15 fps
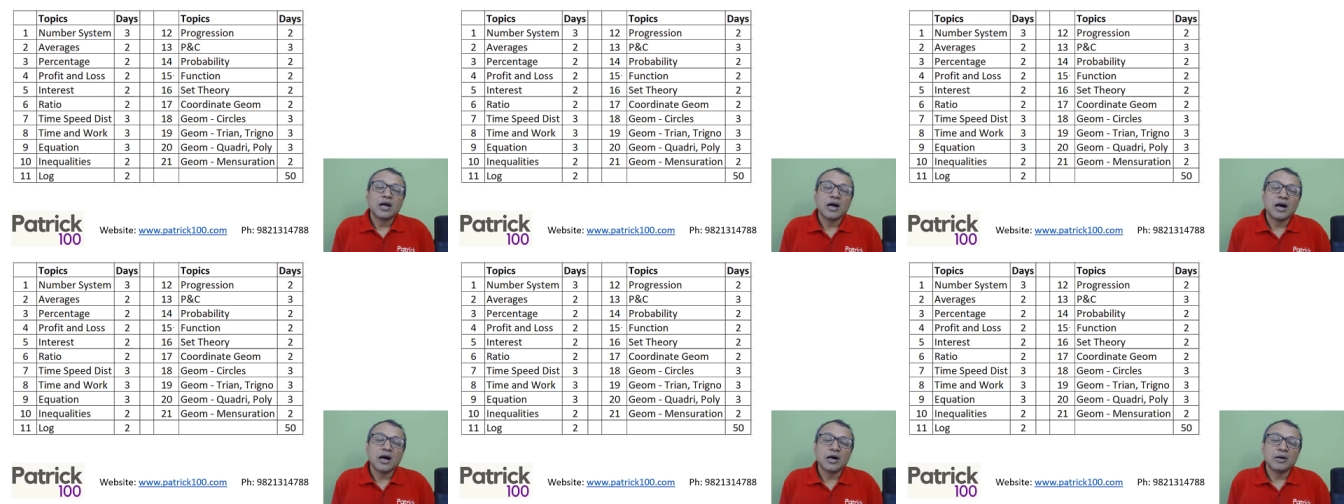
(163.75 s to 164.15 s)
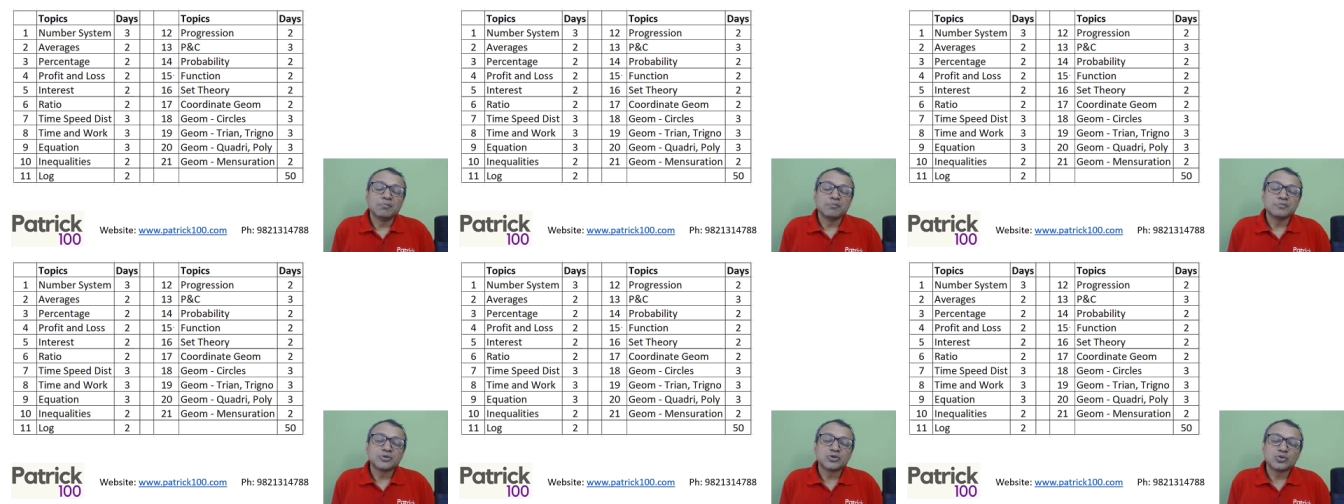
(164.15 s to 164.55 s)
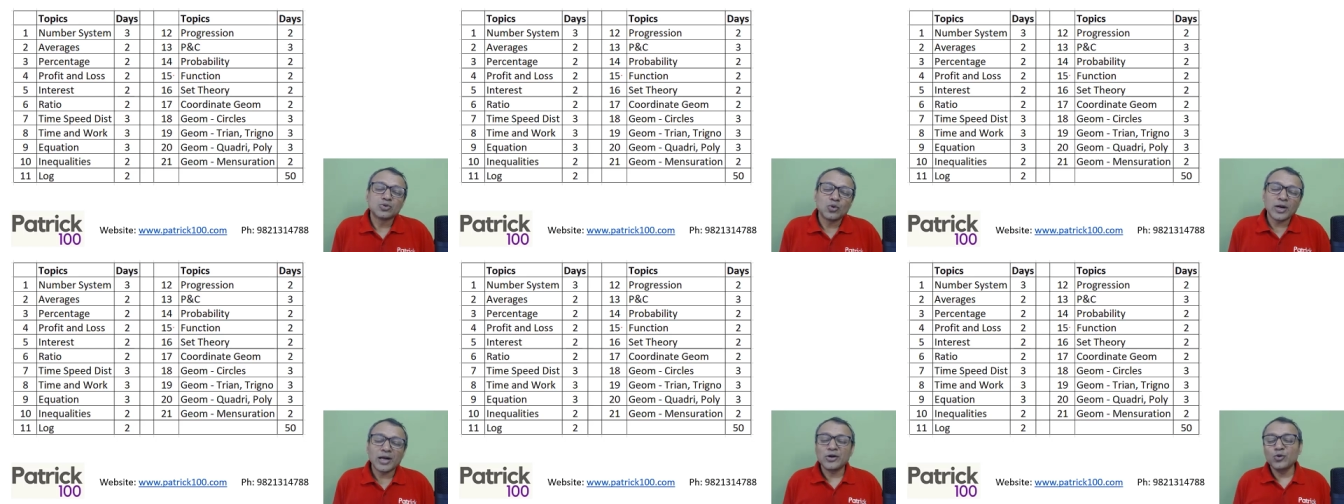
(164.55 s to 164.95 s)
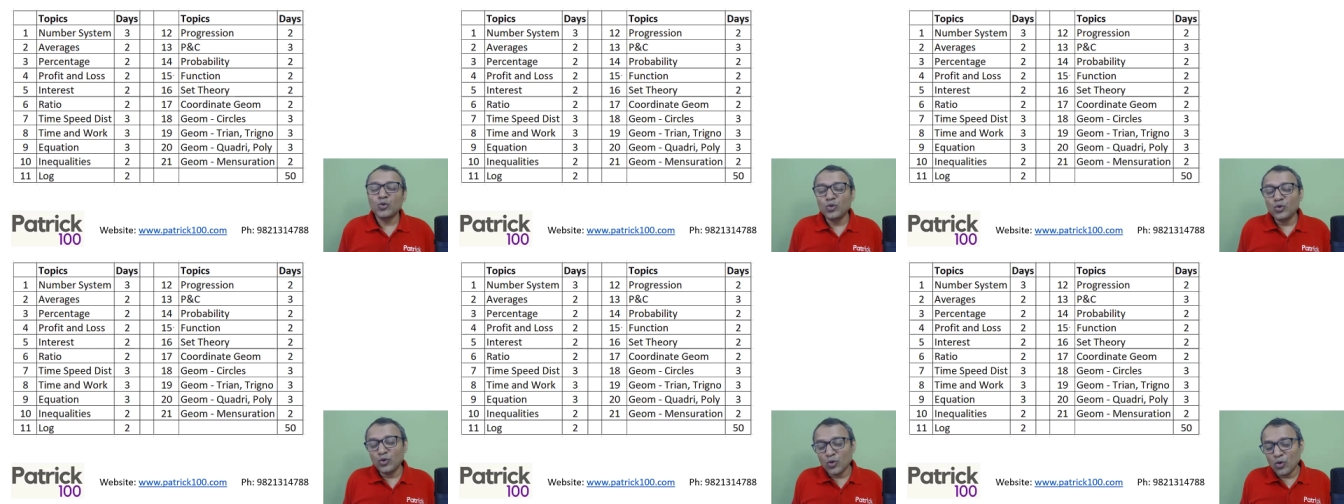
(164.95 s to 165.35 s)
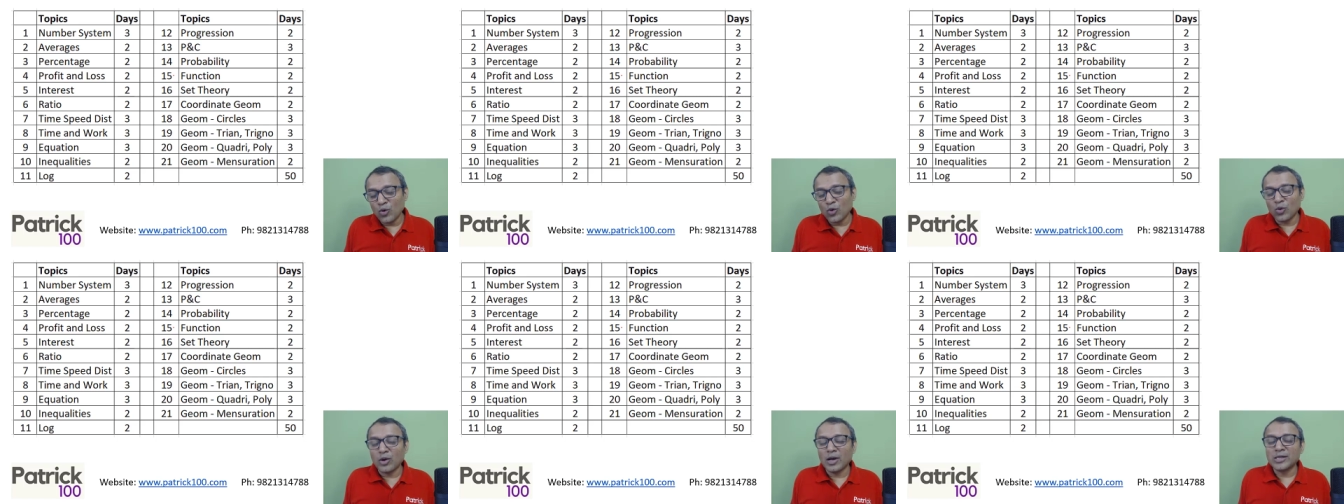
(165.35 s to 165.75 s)
uh, so that you
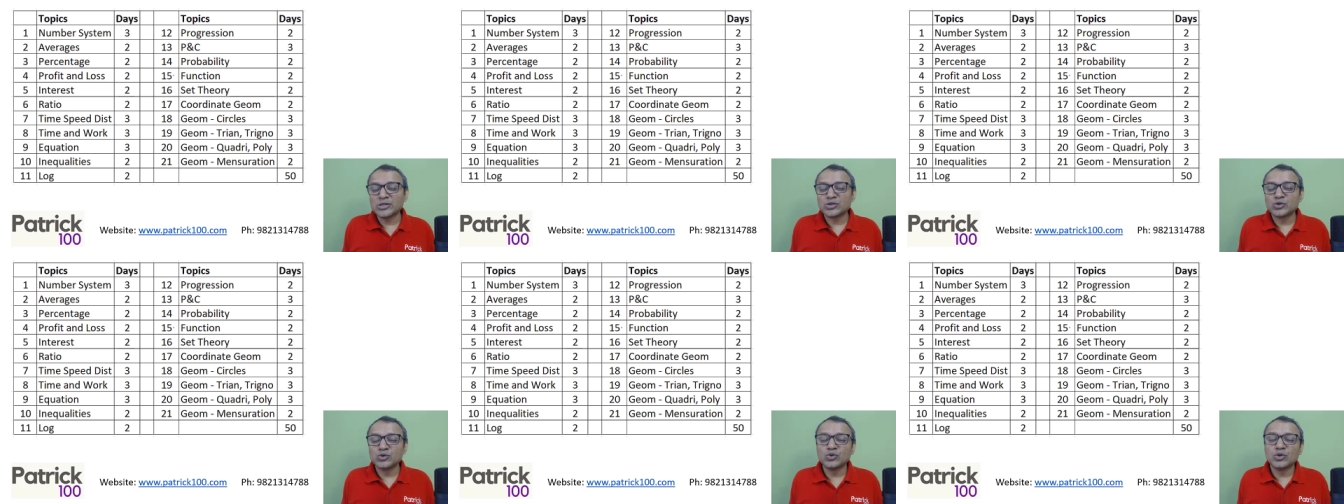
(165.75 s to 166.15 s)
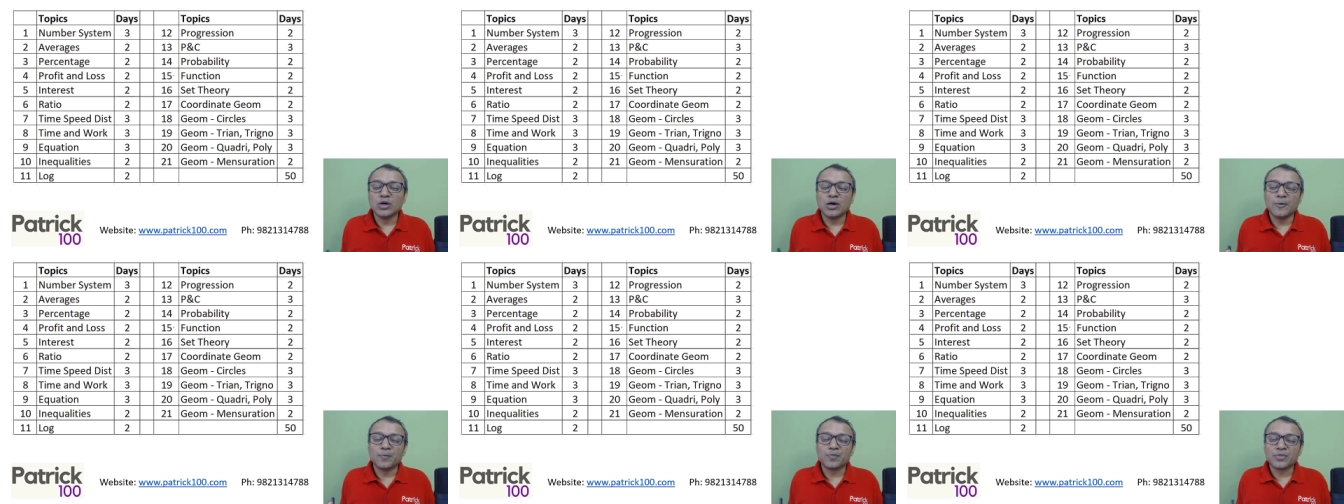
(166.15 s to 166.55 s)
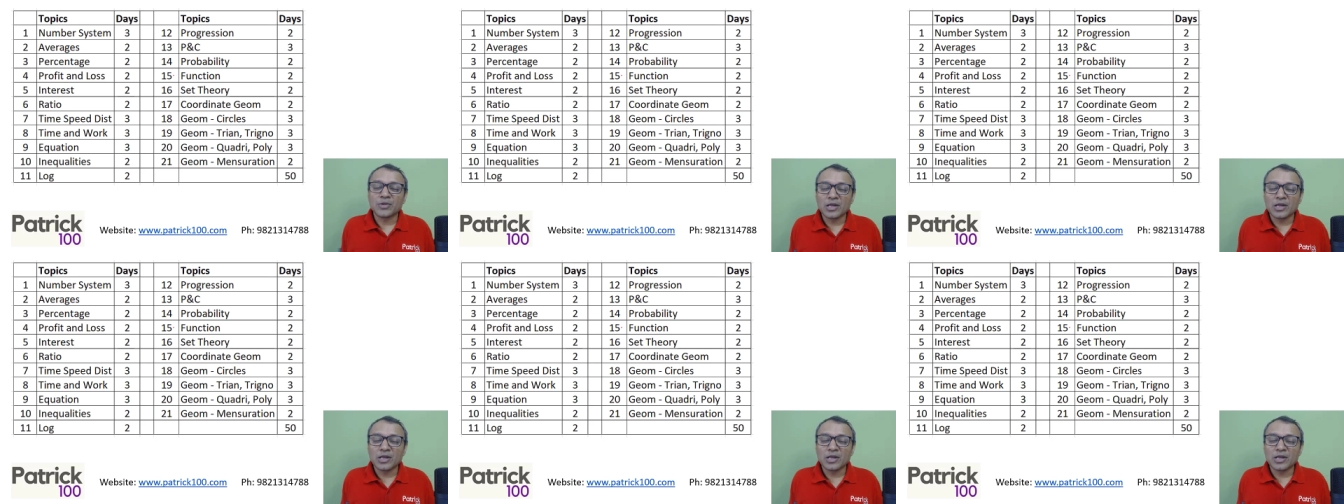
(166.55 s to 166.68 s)
know as to, uh,